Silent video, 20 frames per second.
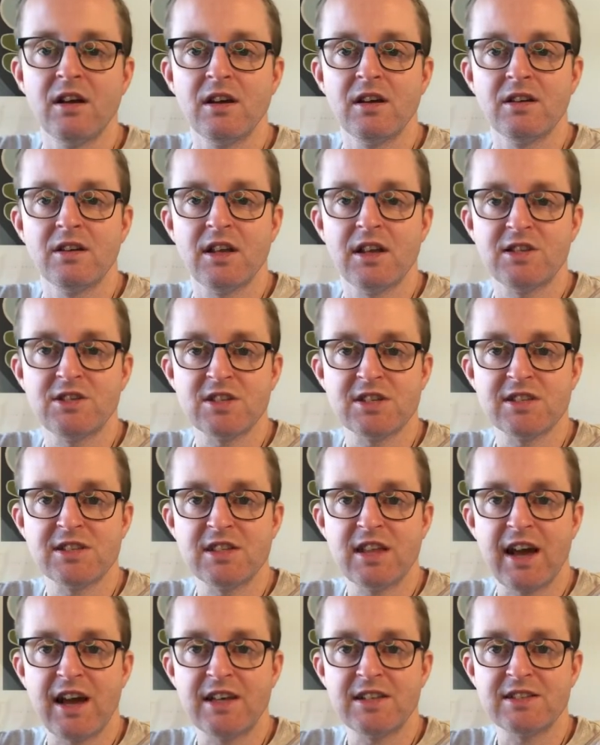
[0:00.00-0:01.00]
They're just
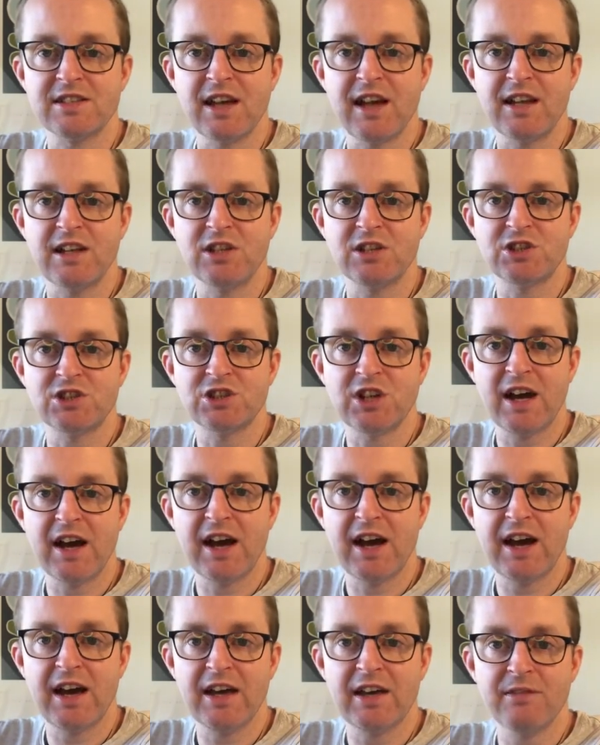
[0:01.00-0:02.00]
nice and
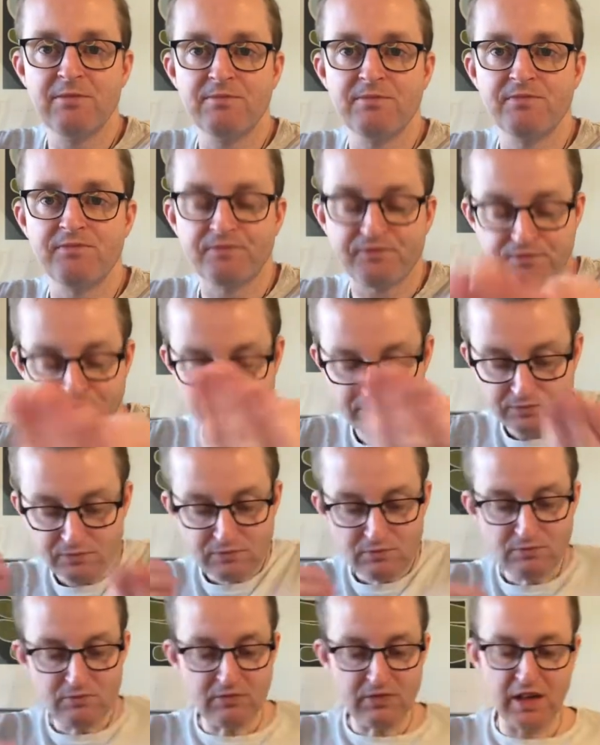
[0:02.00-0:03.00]
dry,
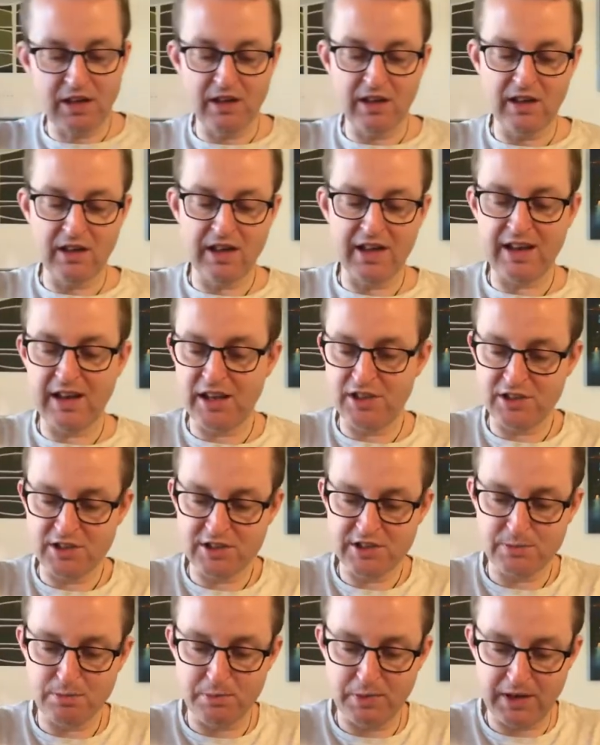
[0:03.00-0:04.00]
and I
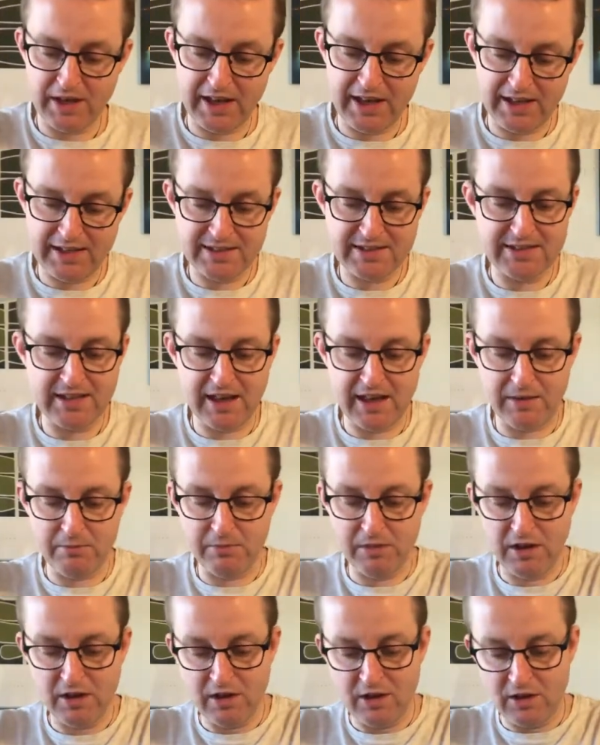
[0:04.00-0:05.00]
just place them
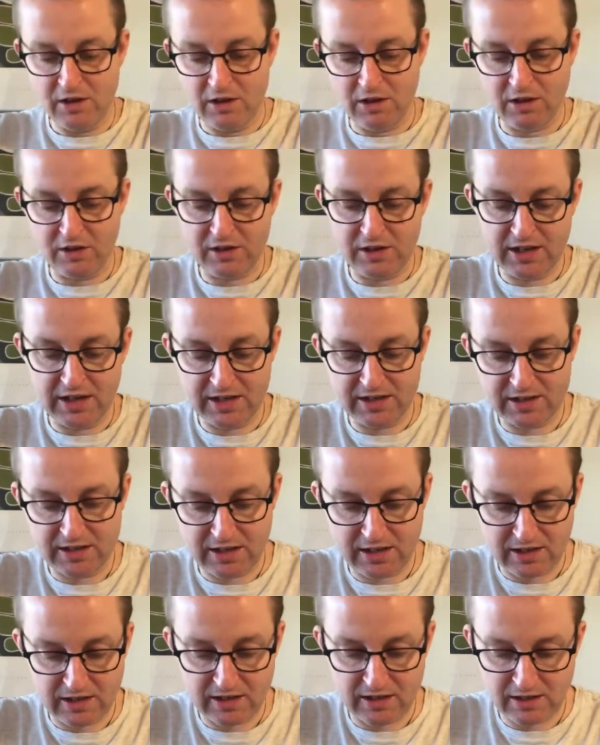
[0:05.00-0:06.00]
on that
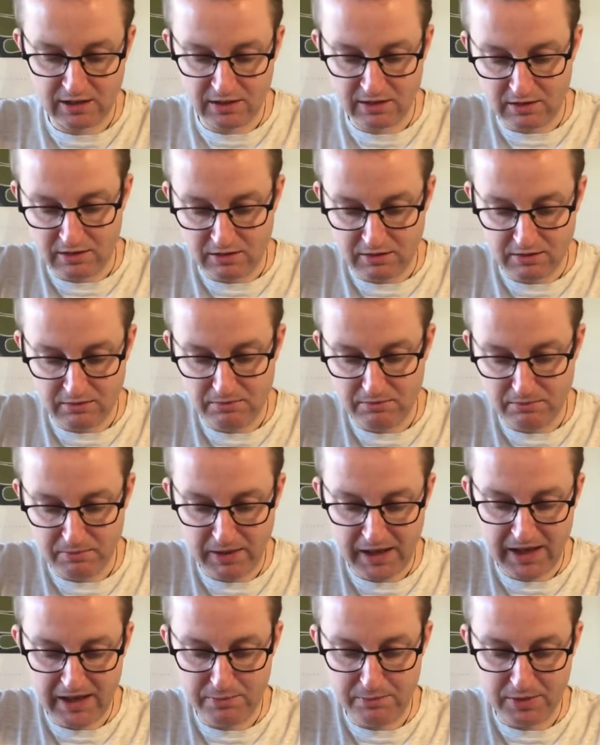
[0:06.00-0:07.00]

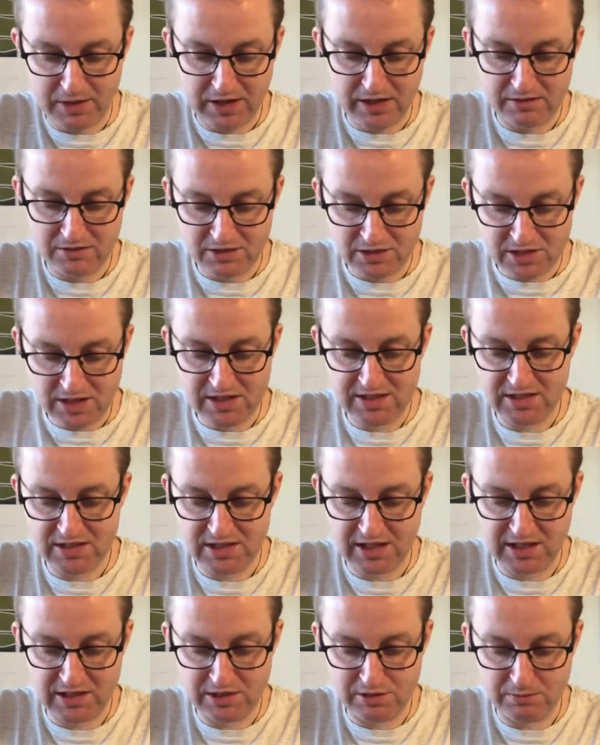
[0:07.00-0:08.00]
paper just
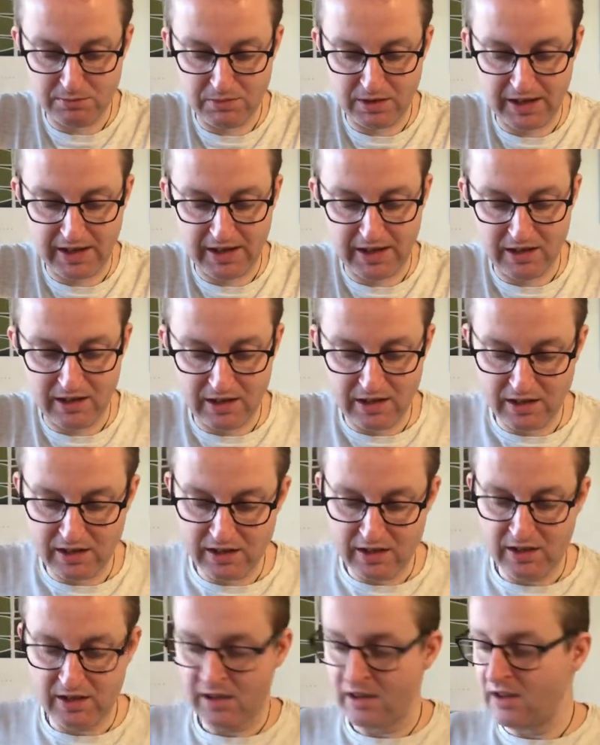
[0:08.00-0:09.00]
randomly.
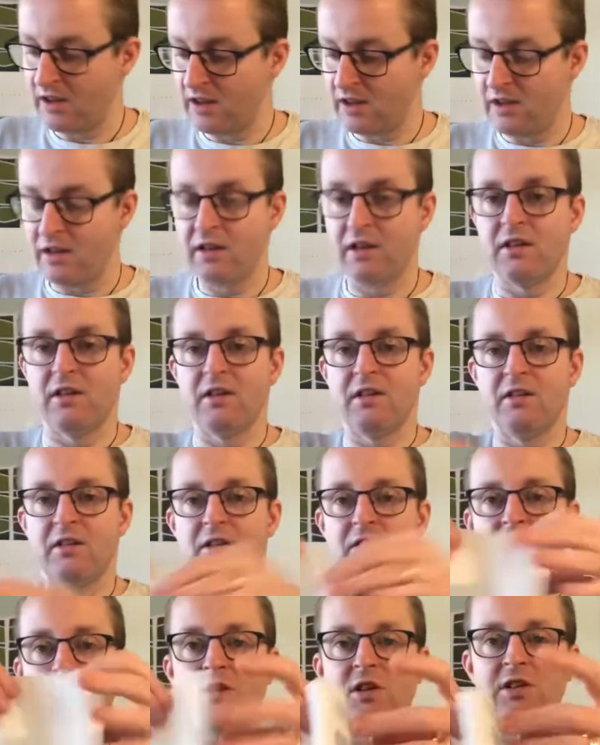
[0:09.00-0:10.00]
Got